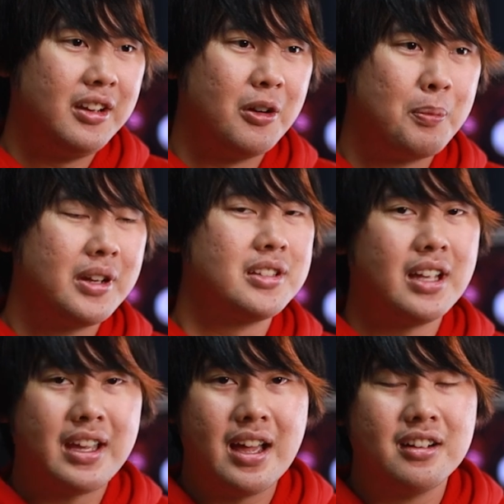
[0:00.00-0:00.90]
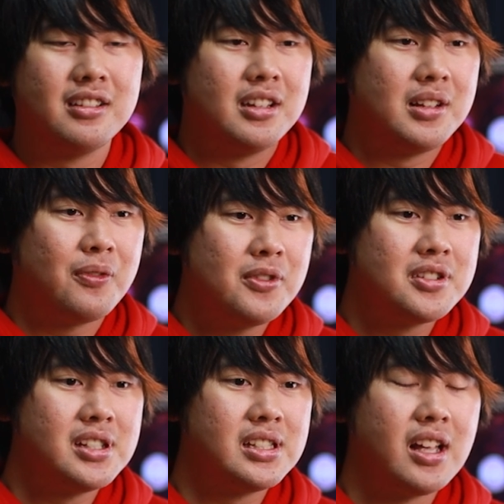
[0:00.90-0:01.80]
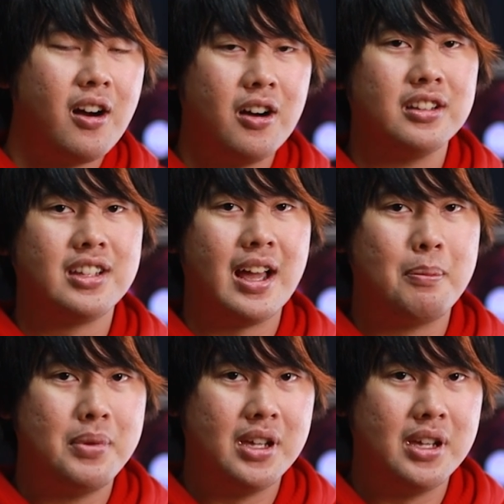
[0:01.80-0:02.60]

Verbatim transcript: you know, because again, the differences aren't that